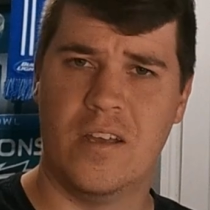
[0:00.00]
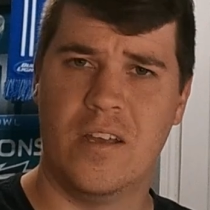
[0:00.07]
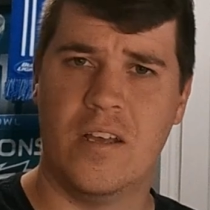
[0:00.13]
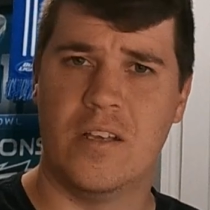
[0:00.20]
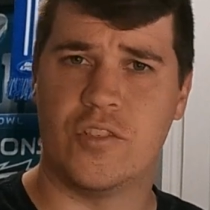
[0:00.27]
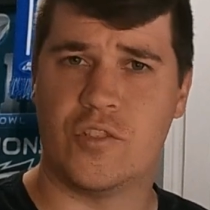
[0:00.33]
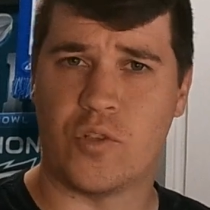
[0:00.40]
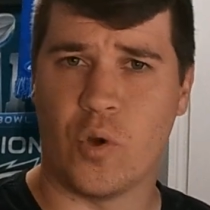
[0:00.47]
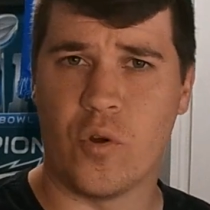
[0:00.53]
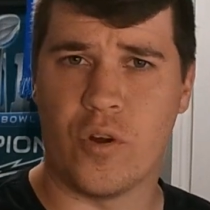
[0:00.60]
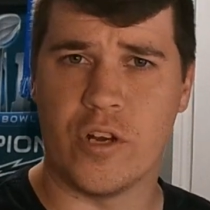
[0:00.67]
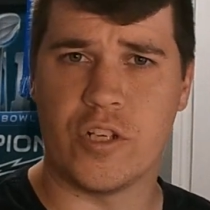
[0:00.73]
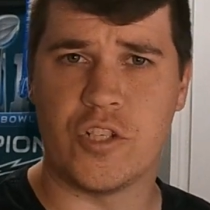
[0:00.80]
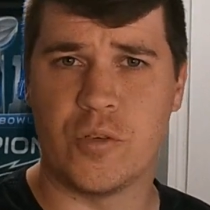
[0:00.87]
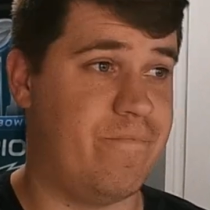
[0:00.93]

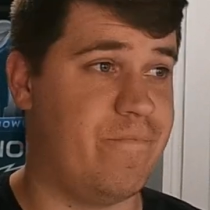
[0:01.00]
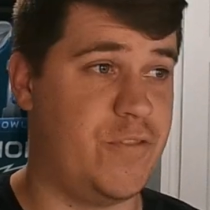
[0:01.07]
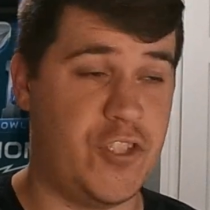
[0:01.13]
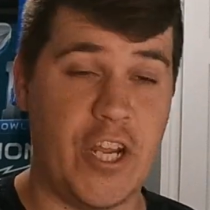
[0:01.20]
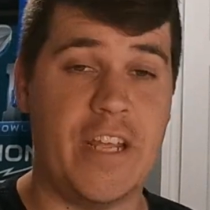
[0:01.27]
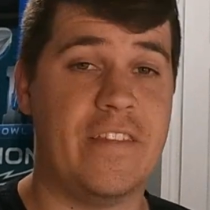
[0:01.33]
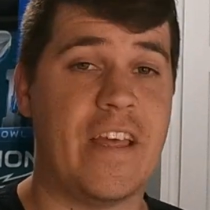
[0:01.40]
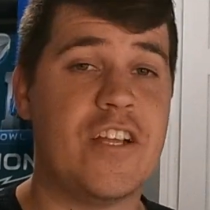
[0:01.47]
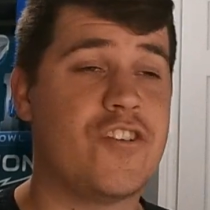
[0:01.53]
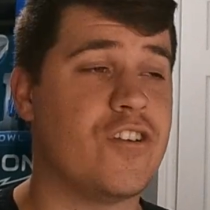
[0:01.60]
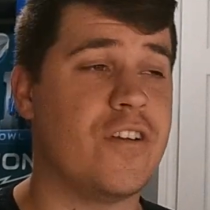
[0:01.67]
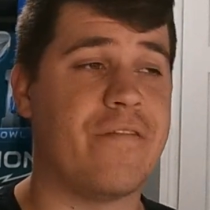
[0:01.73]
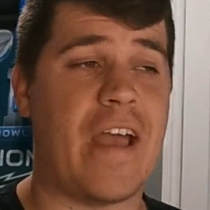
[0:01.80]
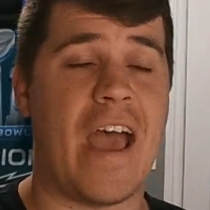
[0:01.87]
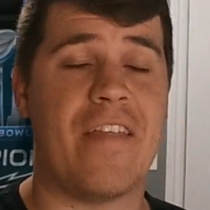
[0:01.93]
storage. They should
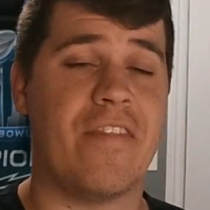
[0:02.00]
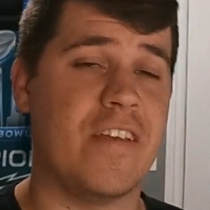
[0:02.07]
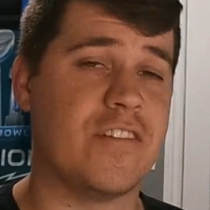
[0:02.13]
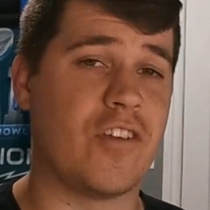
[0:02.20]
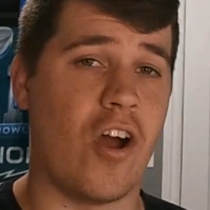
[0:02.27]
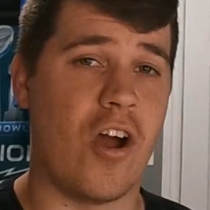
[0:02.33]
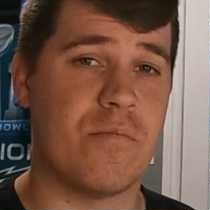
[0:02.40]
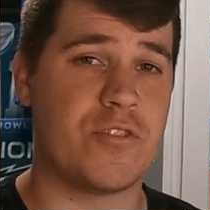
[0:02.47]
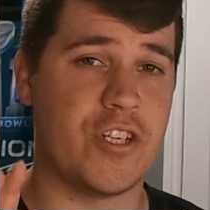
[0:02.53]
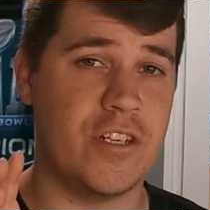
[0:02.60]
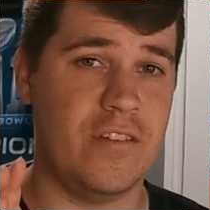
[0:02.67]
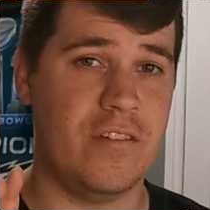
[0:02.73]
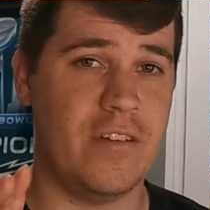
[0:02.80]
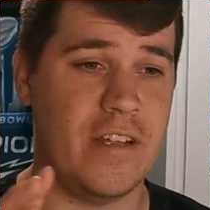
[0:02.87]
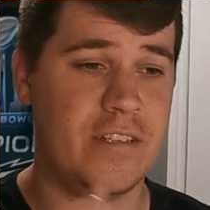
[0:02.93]
have had this
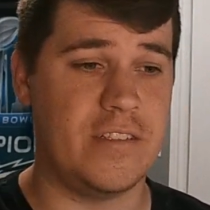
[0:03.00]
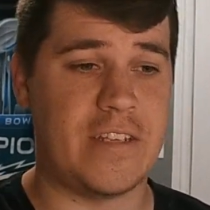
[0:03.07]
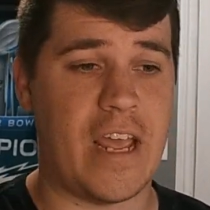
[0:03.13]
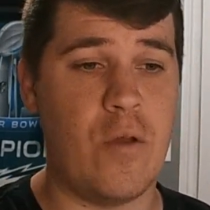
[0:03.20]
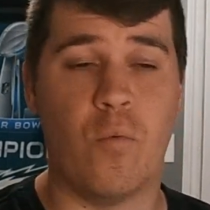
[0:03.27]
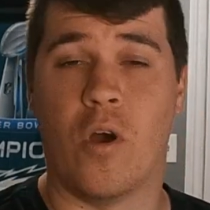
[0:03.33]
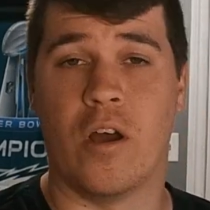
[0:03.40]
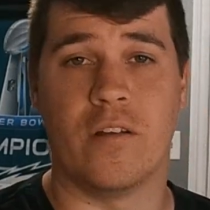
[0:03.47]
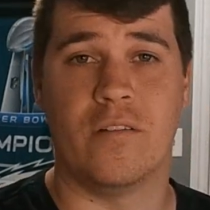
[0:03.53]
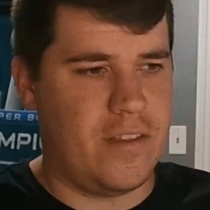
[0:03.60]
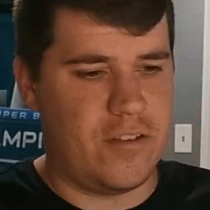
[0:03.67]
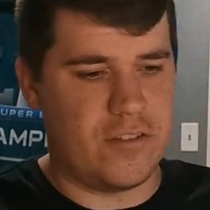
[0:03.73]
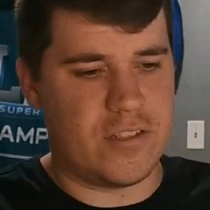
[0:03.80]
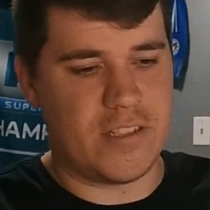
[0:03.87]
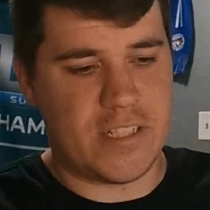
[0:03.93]
option day one.
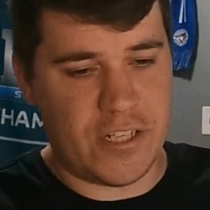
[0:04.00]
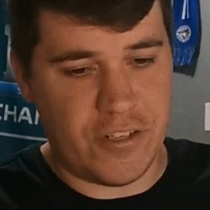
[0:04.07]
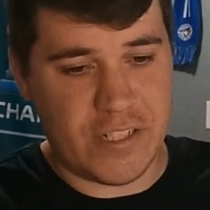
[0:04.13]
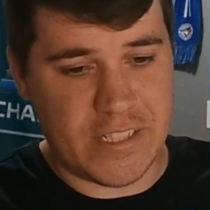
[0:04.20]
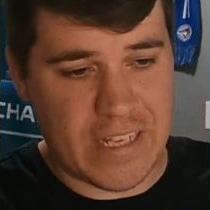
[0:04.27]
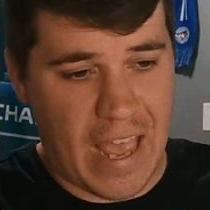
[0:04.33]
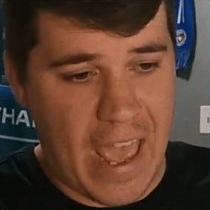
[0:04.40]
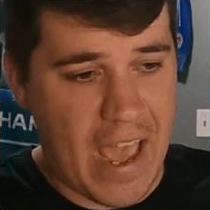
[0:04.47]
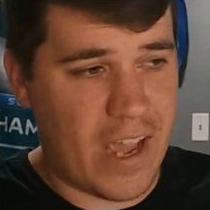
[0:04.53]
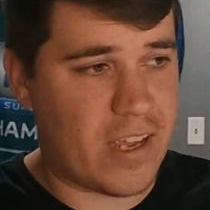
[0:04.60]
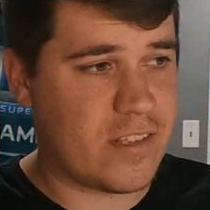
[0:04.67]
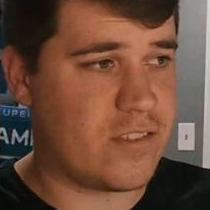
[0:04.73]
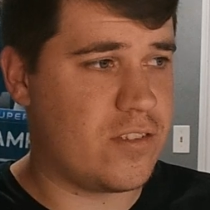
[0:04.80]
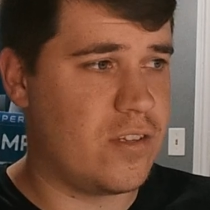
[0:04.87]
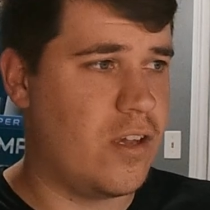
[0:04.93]
There's a Series
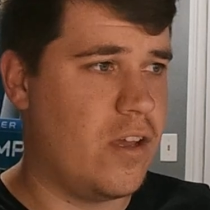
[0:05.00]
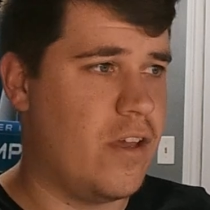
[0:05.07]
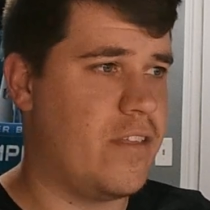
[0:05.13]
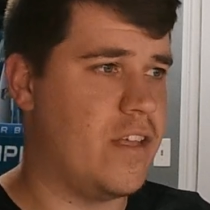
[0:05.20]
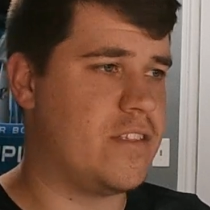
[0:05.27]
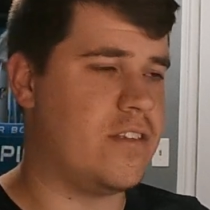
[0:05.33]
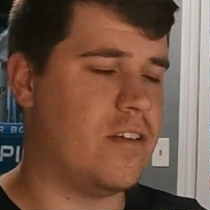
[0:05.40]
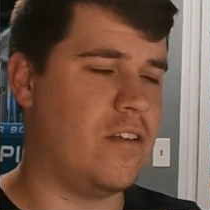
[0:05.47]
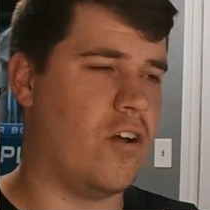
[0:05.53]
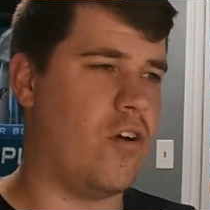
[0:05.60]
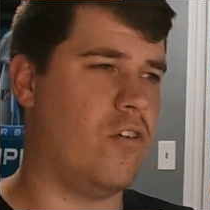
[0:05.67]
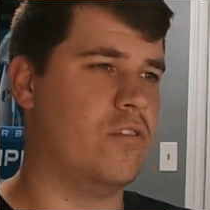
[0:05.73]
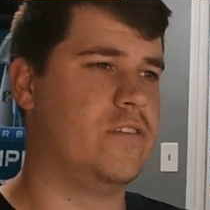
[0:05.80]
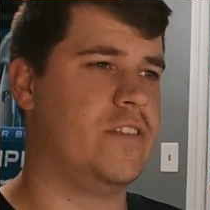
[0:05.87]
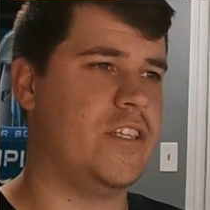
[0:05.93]
X that's an
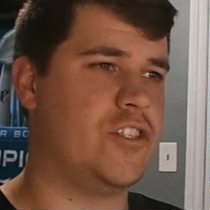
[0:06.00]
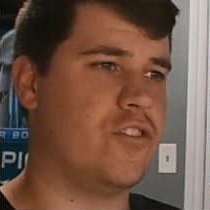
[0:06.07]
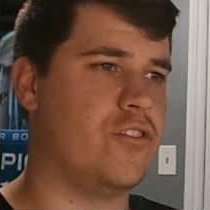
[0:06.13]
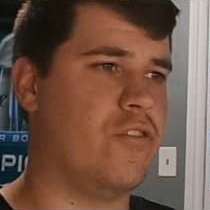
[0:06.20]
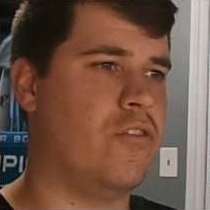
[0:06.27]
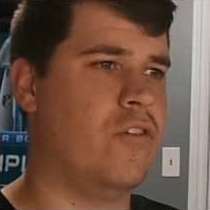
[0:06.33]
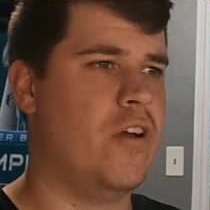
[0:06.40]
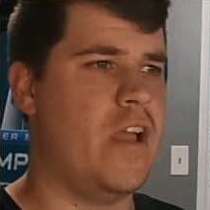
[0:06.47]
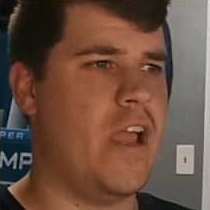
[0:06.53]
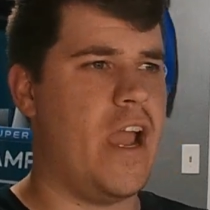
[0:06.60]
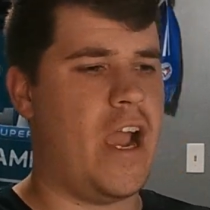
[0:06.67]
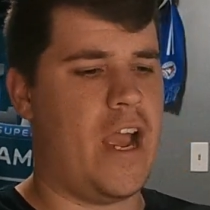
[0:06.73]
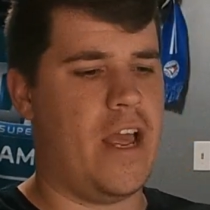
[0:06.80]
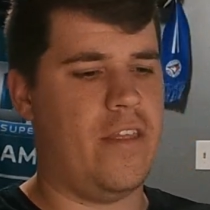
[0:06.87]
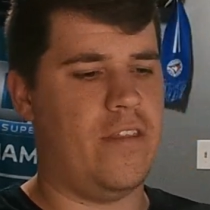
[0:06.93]
all digital
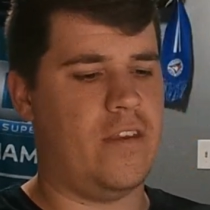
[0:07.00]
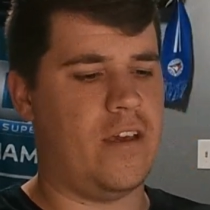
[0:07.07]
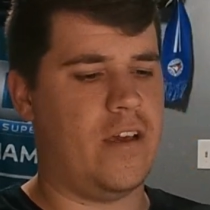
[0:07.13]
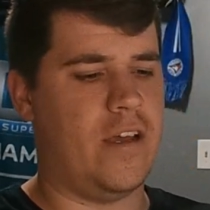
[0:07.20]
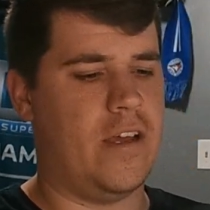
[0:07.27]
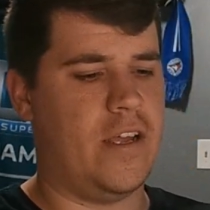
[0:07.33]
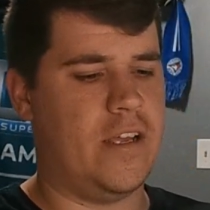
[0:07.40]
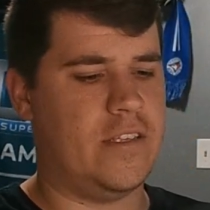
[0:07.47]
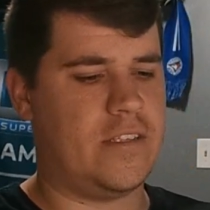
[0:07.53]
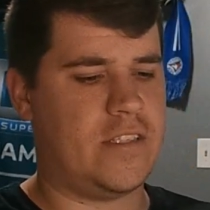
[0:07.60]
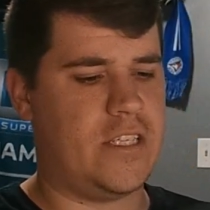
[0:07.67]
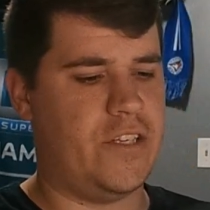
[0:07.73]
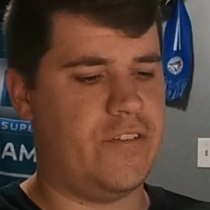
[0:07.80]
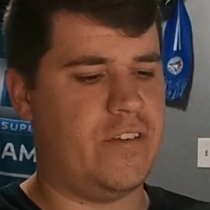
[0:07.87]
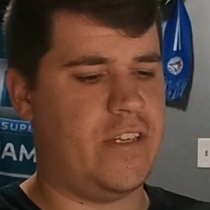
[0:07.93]
and a
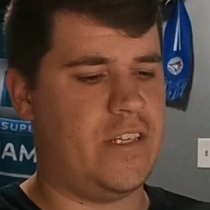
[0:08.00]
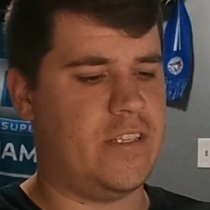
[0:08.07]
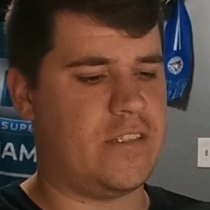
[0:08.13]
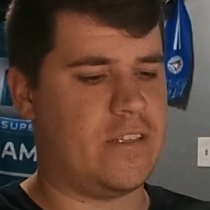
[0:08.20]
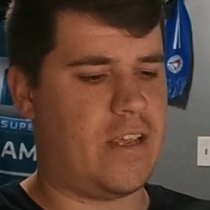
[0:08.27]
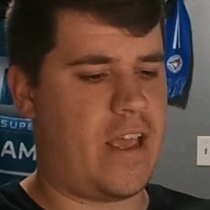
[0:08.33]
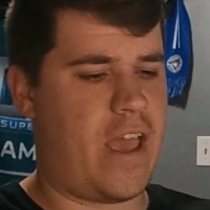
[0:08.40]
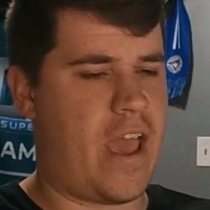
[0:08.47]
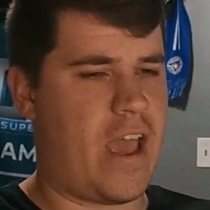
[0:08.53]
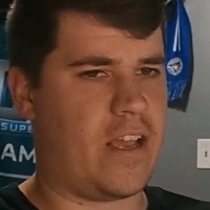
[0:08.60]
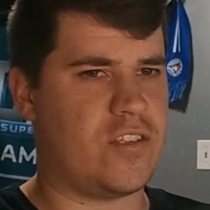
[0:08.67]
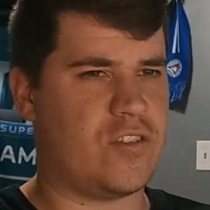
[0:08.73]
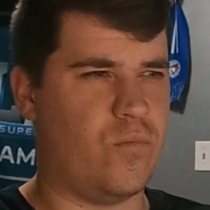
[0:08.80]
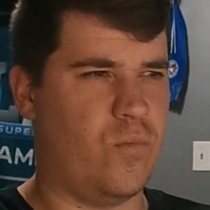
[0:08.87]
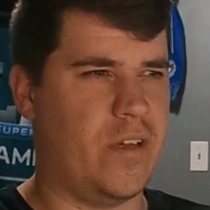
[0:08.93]
Series
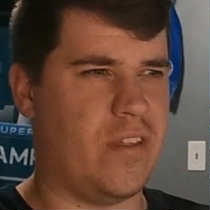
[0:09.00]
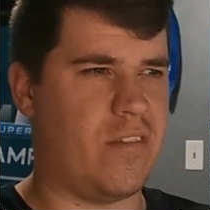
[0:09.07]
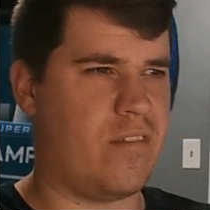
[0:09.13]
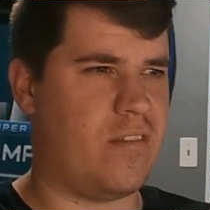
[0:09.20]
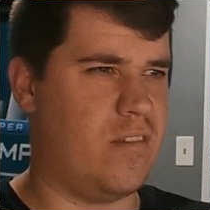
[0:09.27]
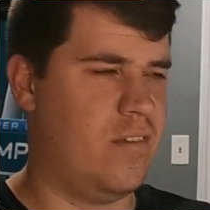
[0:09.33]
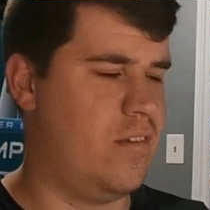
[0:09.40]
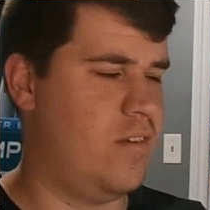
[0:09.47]
X with